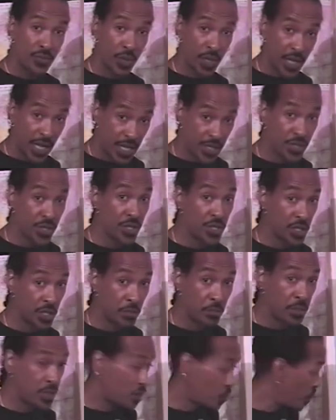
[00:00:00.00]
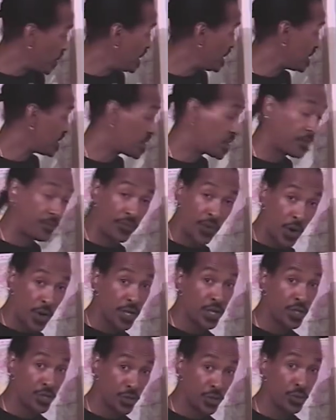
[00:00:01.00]
relationship between the
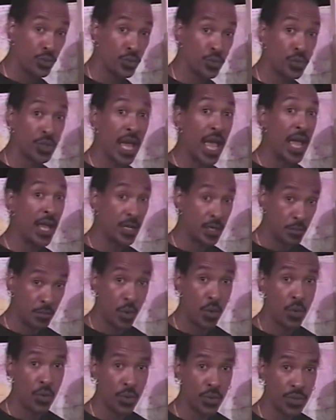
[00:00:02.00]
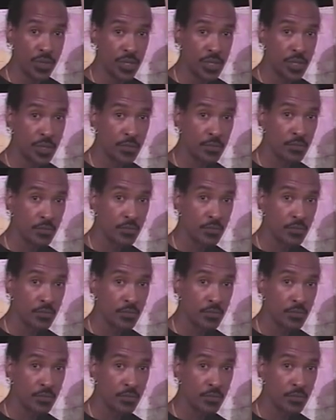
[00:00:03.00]
Sephardic Jews and the Moors.